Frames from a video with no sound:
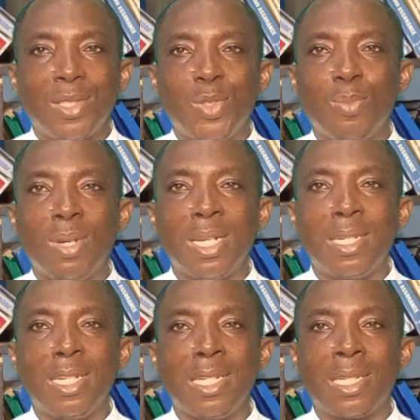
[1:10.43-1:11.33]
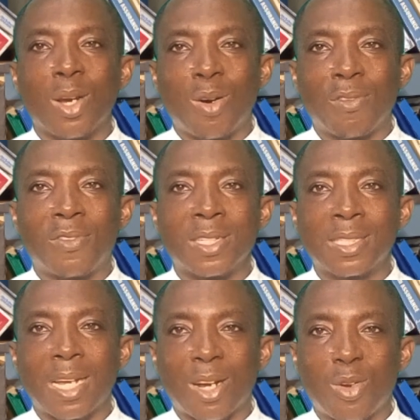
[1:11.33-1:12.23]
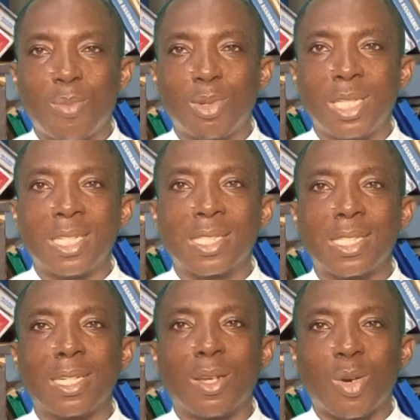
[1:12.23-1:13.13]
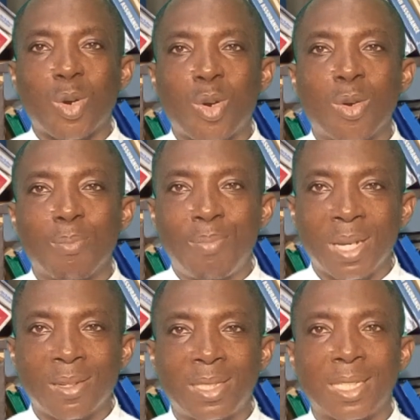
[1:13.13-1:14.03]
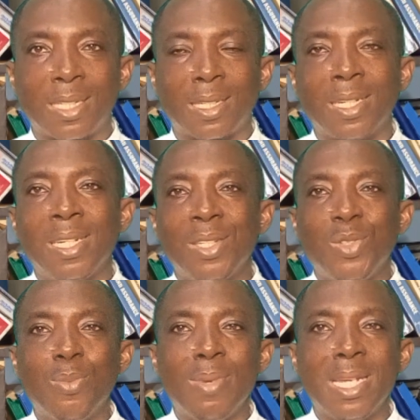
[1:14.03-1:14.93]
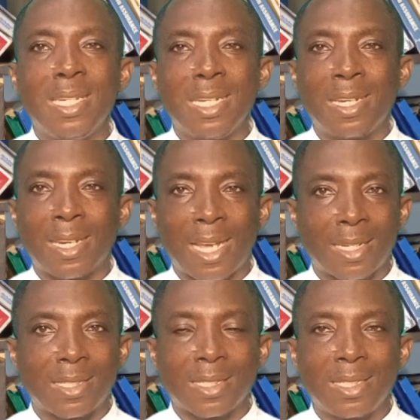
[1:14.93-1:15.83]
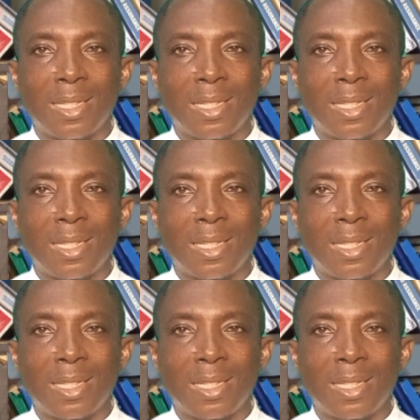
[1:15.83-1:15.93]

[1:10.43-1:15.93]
you may need office accommodation or building, you may need land,